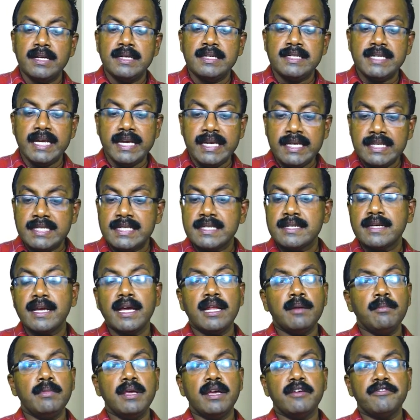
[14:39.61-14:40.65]
Taste
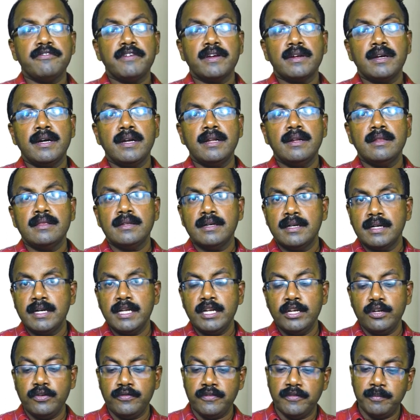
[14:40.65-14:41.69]
can be affected in
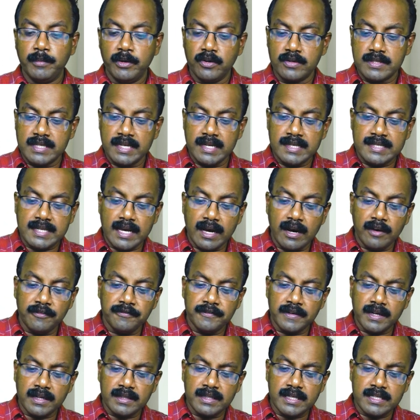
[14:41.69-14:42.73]
30 to 50, because it is
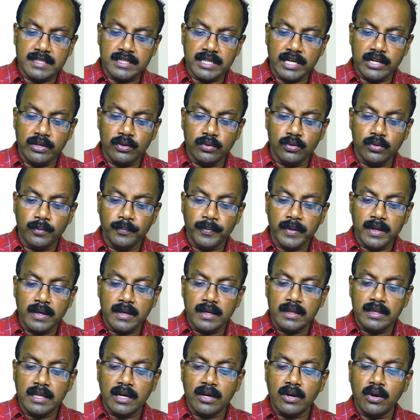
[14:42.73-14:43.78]
after the genu,
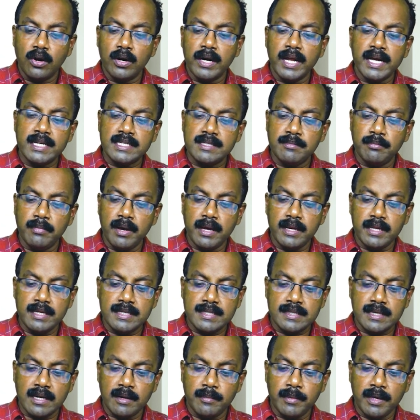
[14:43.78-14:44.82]
the chorda tympani
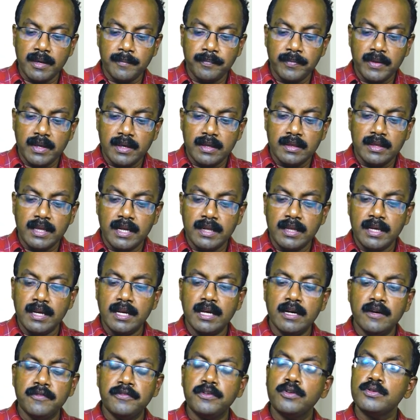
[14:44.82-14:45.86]
is coming, then the
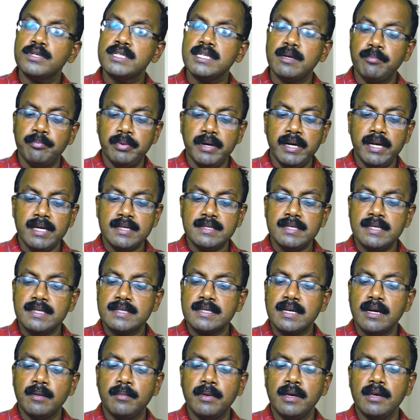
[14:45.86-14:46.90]
nerve to stapedius is
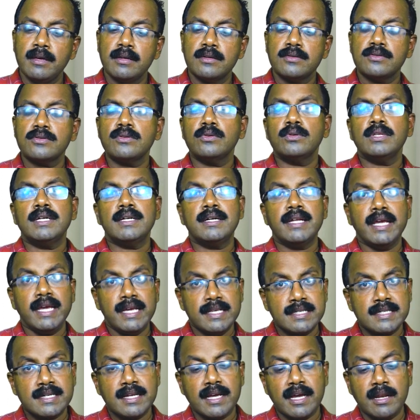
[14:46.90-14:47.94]
coming. So the
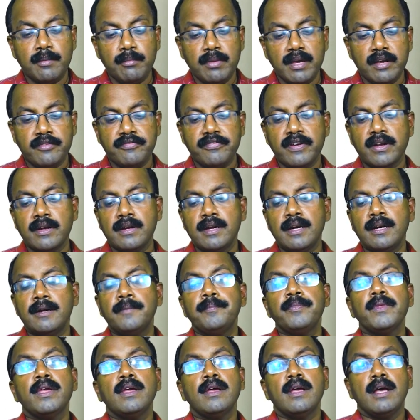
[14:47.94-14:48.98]
taste can be affected.
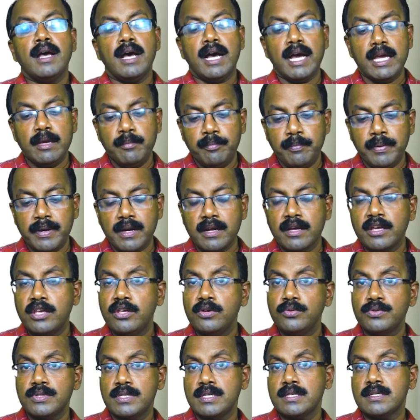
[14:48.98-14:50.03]

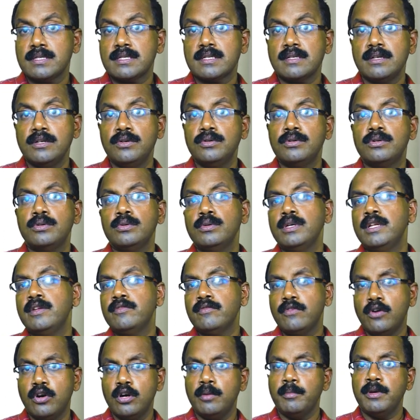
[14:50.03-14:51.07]
Hyperacusis due to
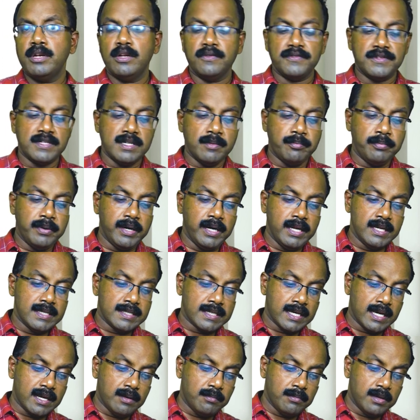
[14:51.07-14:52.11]
involvement of stapedius
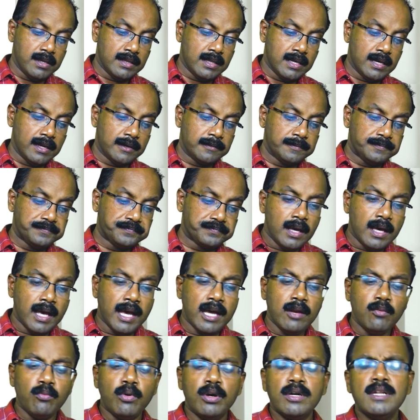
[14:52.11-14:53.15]
can be there.
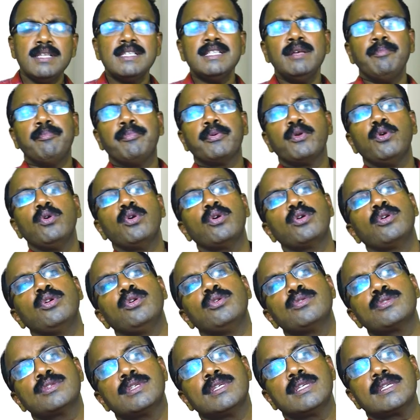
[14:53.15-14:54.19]
And what is the
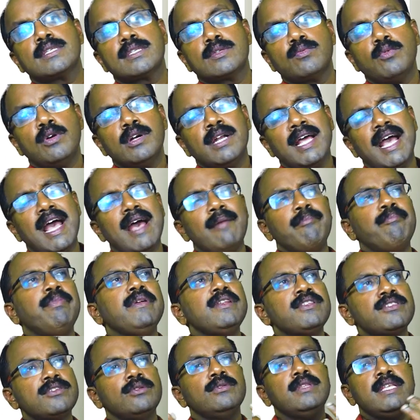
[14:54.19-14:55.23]
prognosis? What
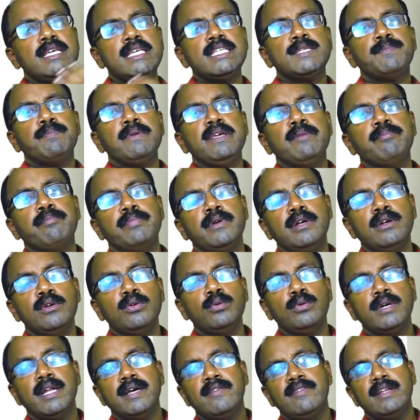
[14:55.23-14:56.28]
happens to these people
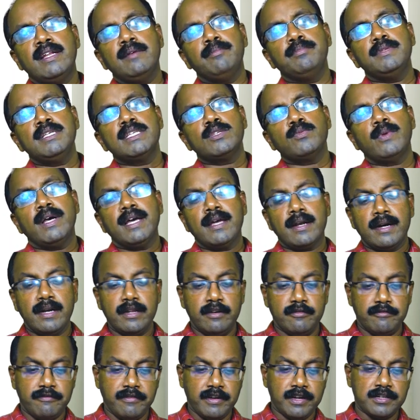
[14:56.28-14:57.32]
who develop this viral
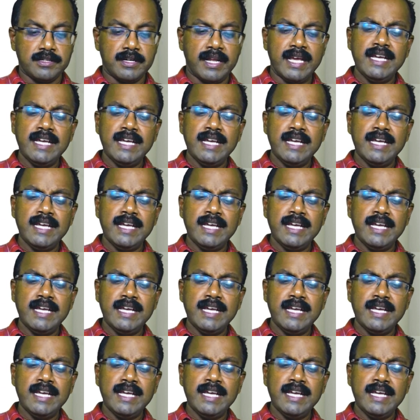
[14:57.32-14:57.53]
infection?